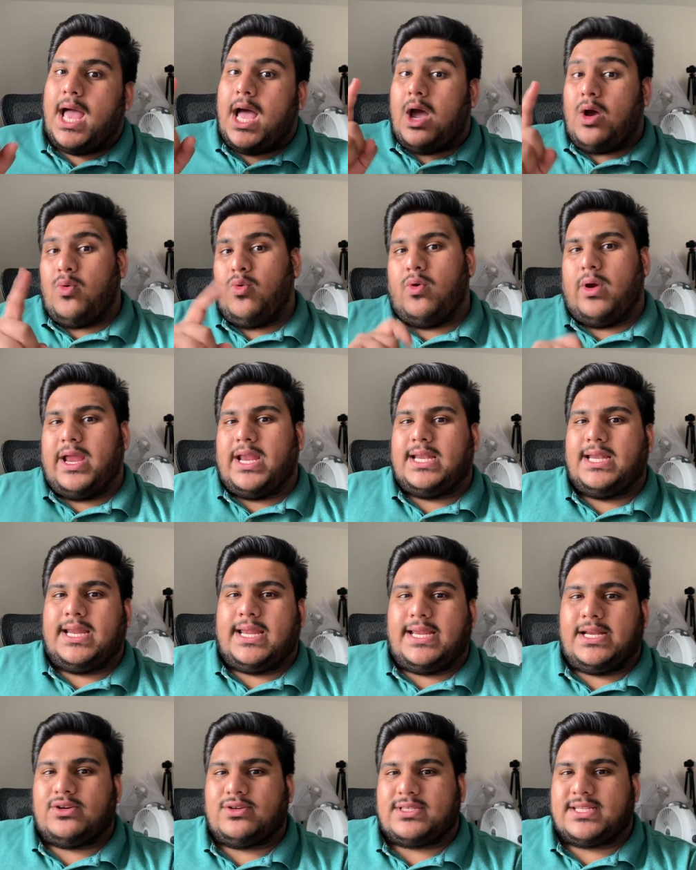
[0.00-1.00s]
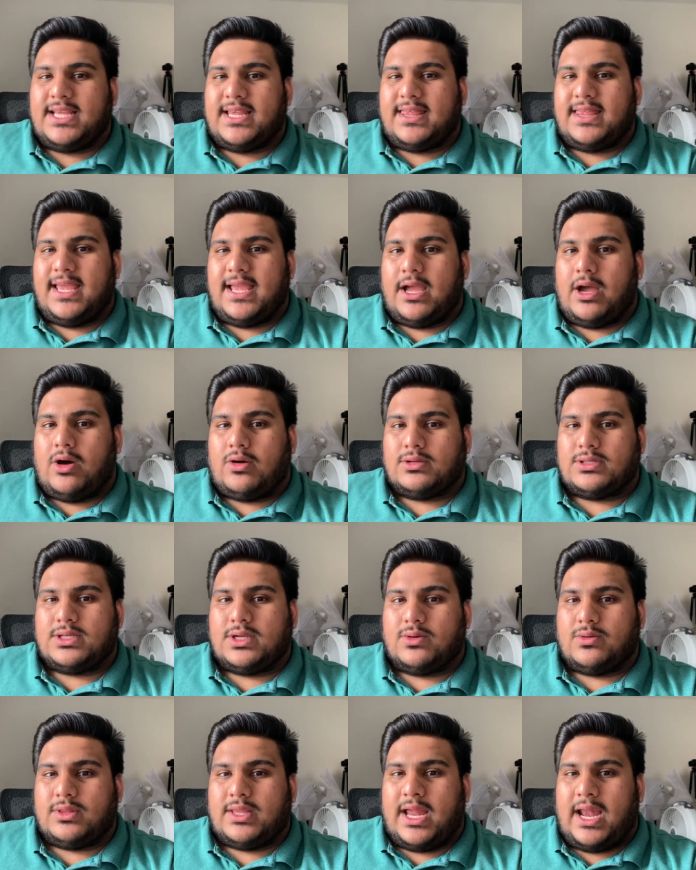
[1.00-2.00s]
Oh, and interesting thing
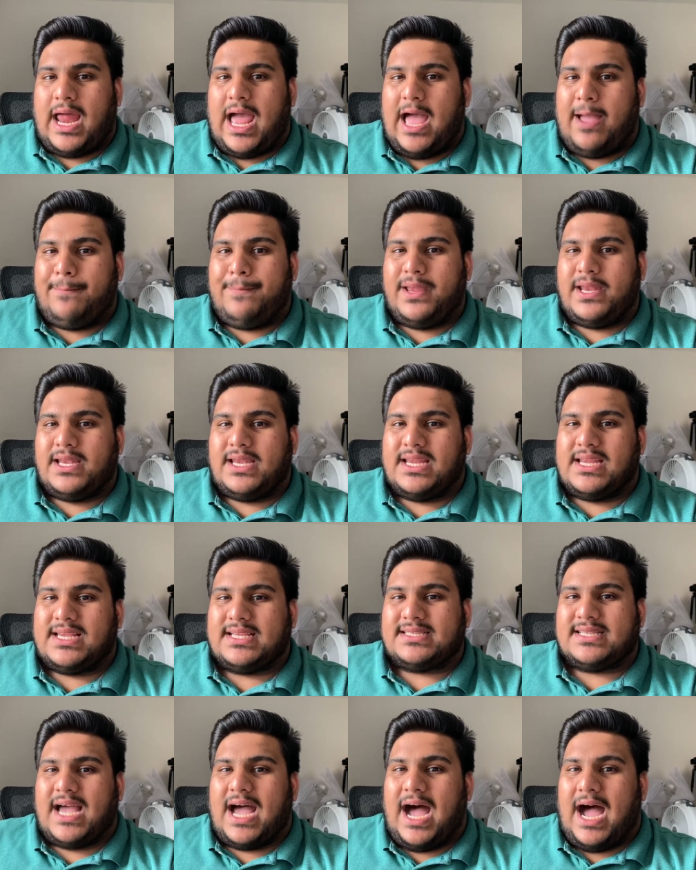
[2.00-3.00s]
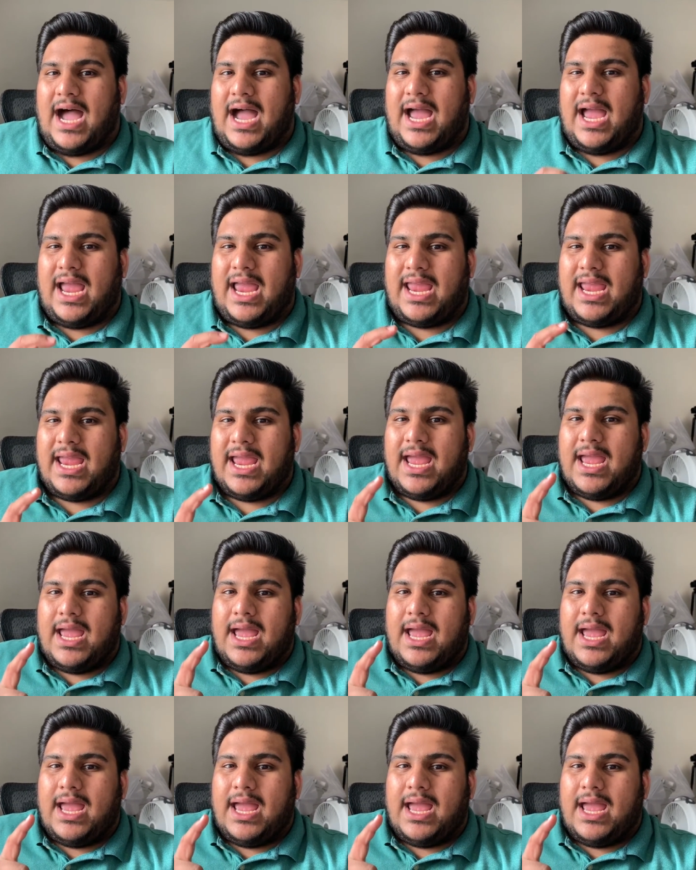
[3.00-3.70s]
also that happened is I